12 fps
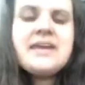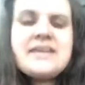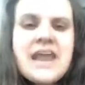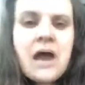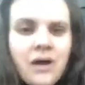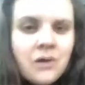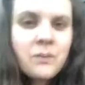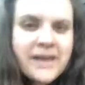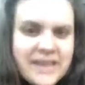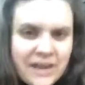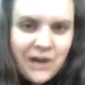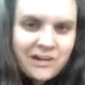Now, a
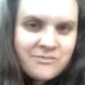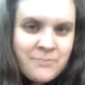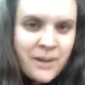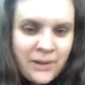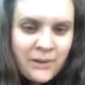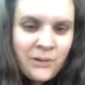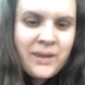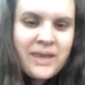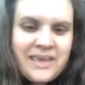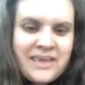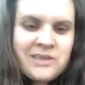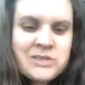recurve bow
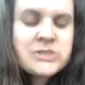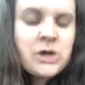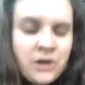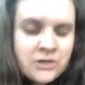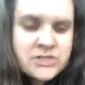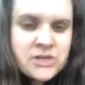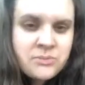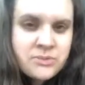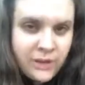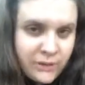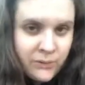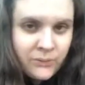is also
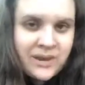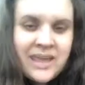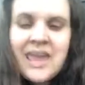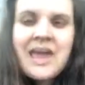known